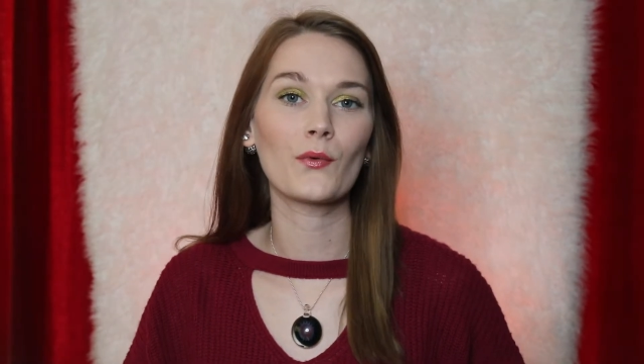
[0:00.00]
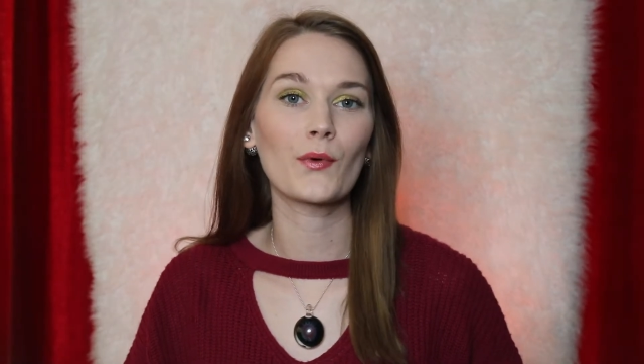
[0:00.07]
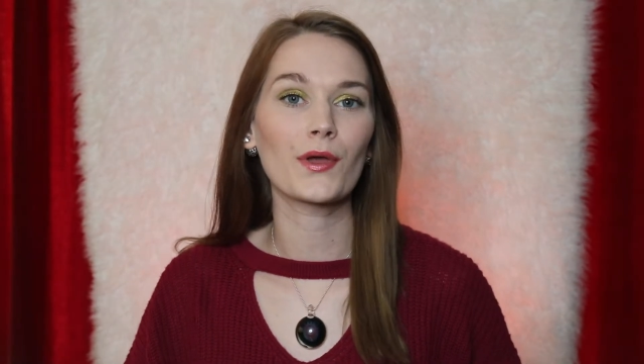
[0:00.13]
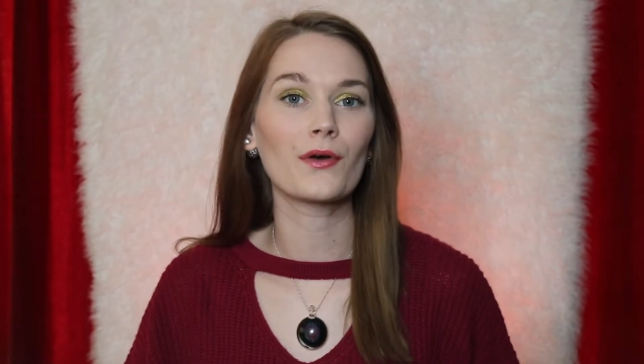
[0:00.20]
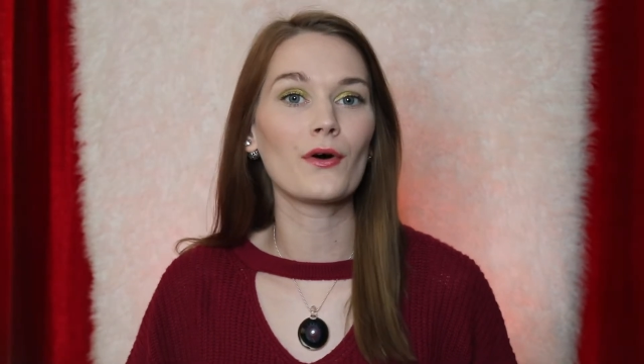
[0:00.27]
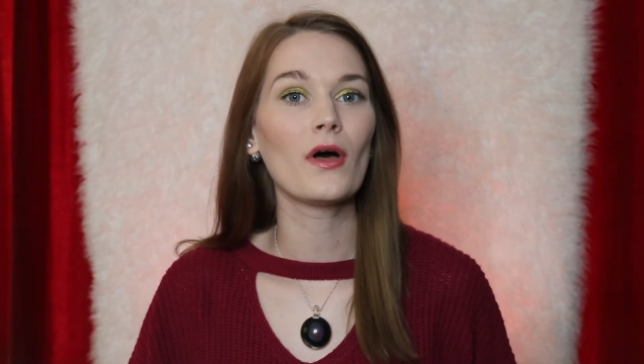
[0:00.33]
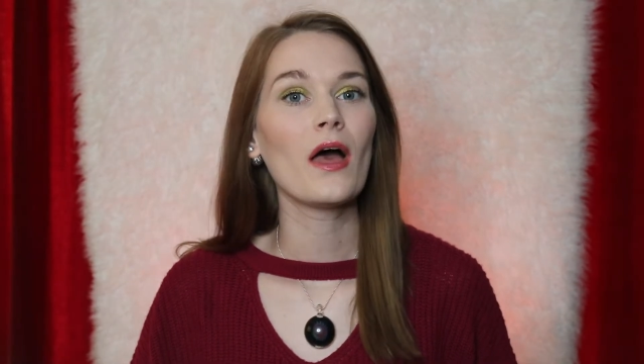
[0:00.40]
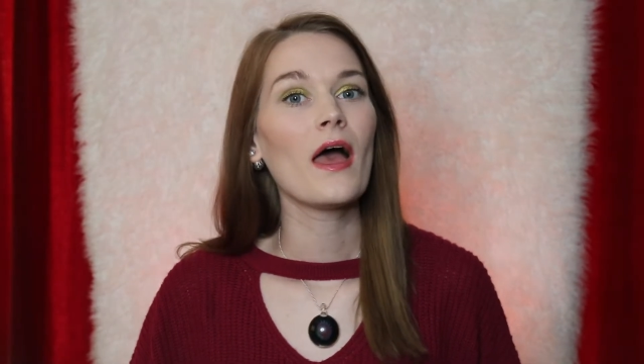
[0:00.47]

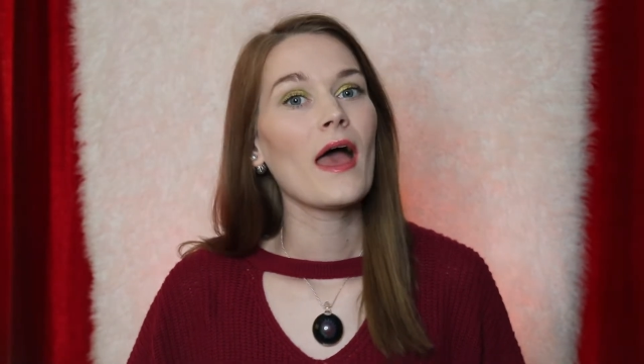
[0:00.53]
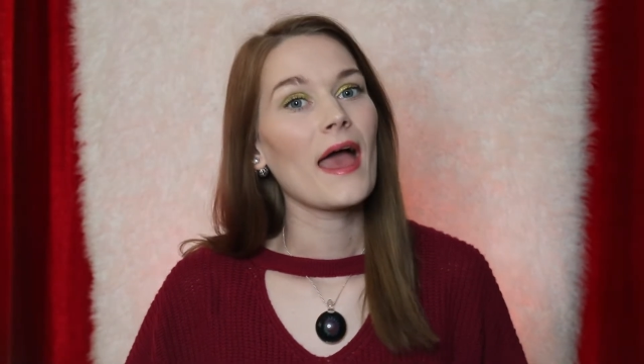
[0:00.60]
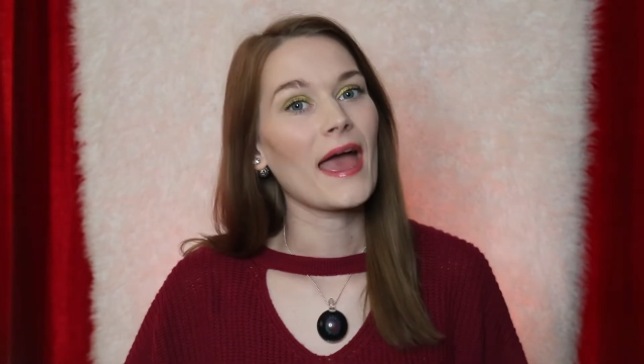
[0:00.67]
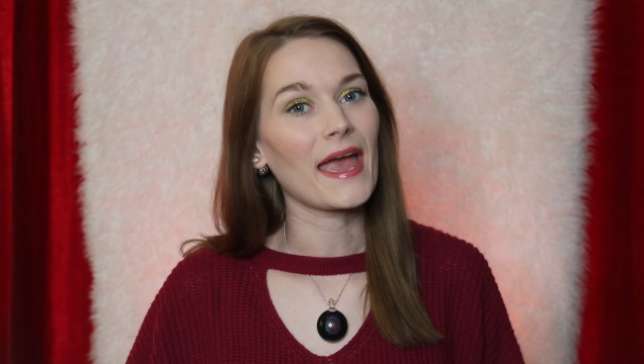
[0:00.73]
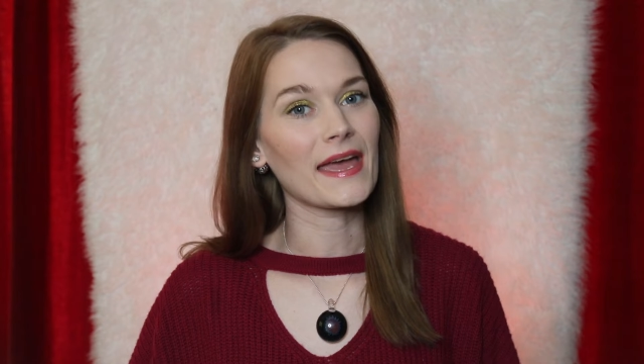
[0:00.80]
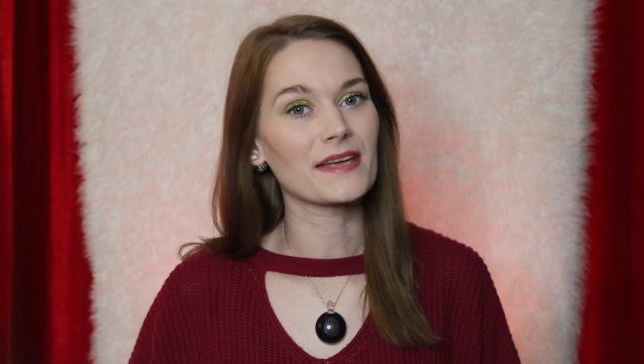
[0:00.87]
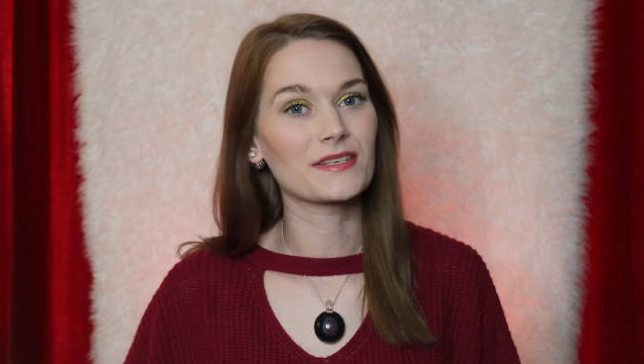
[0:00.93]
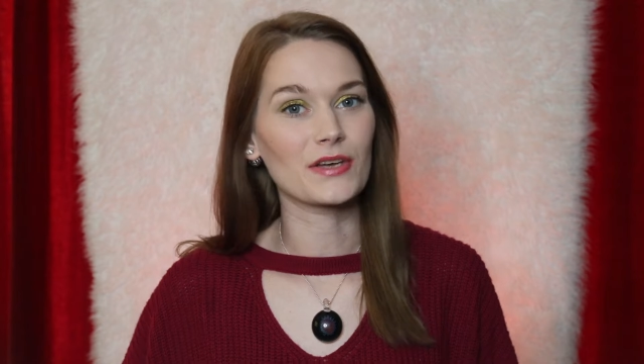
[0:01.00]
oil
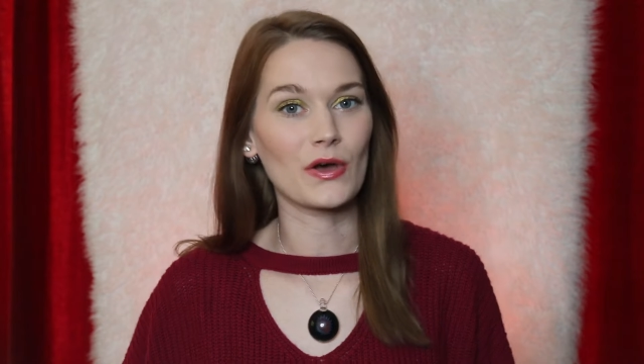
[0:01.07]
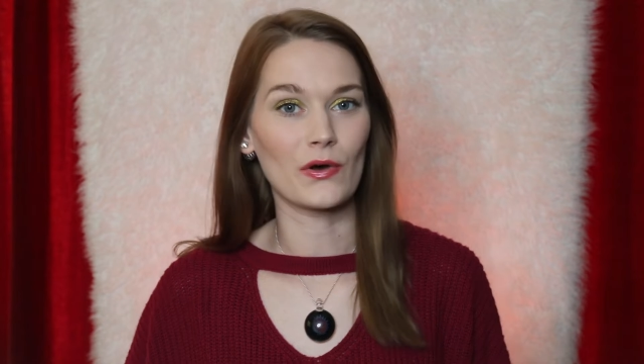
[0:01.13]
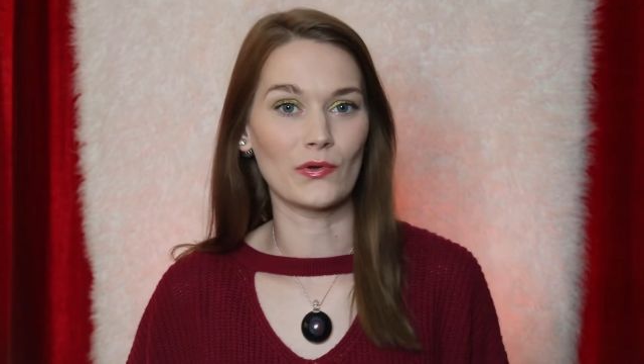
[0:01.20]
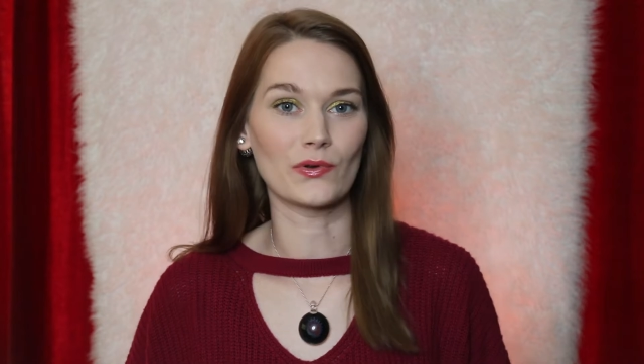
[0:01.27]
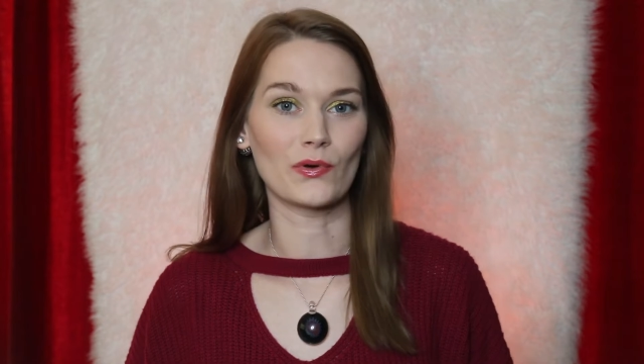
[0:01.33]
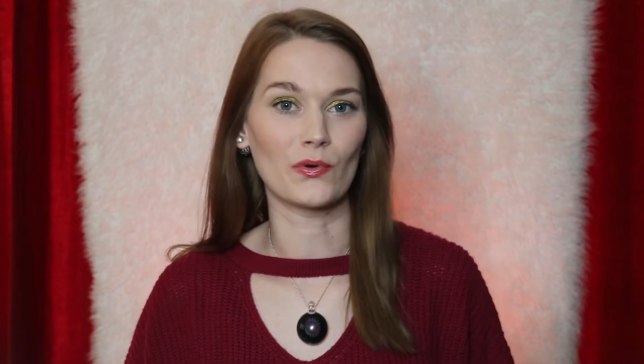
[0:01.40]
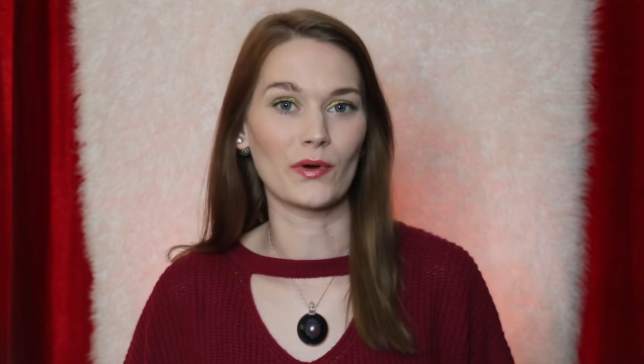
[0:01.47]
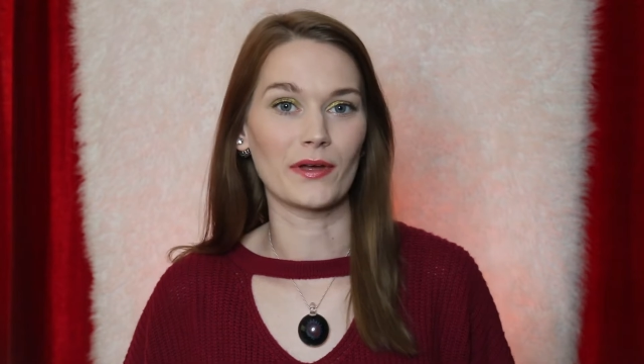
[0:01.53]
and
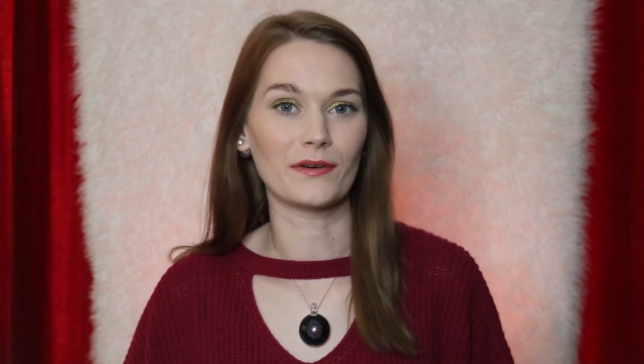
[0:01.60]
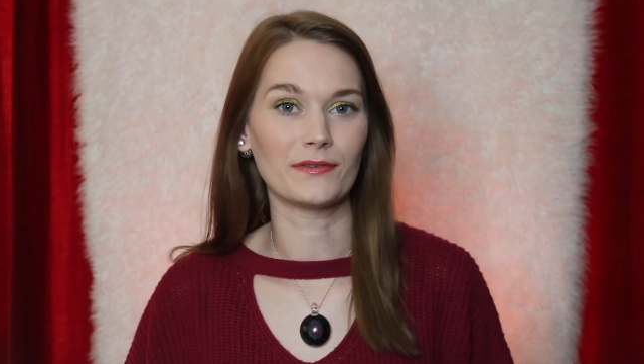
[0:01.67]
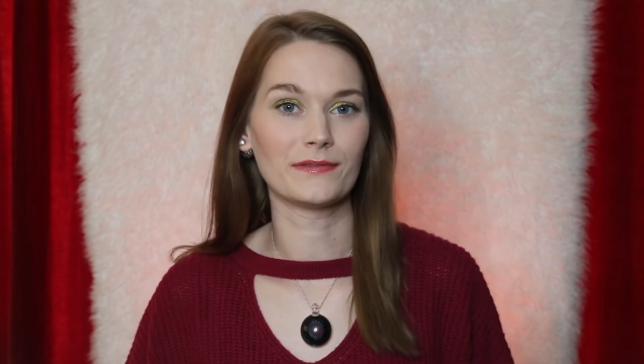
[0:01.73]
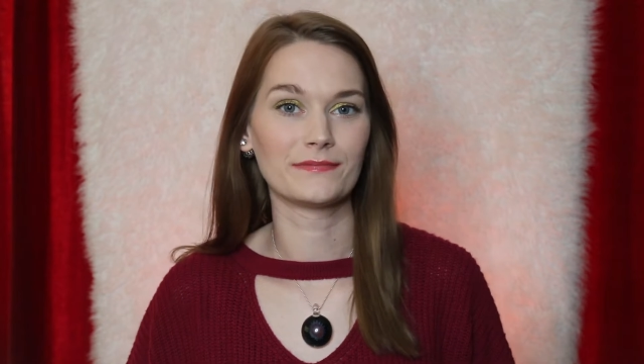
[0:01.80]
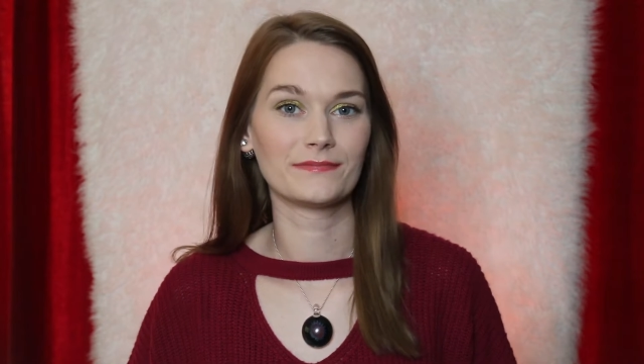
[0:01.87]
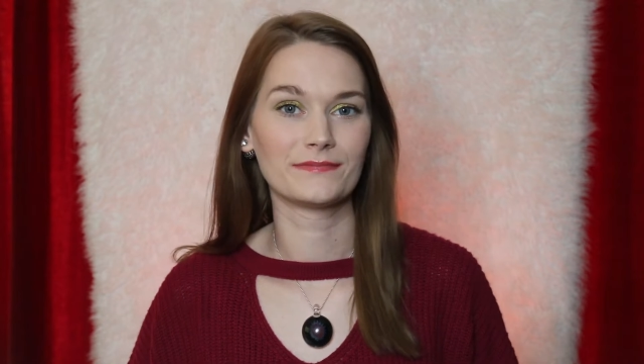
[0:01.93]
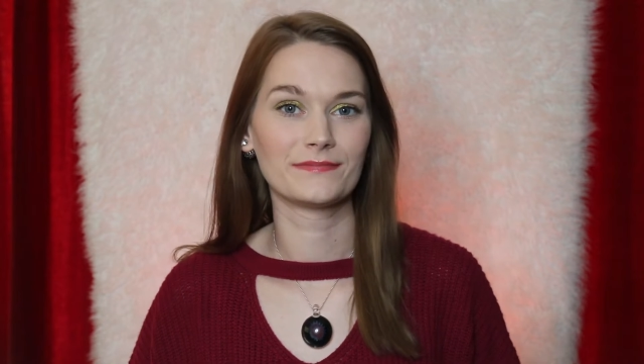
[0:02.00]
oat oil.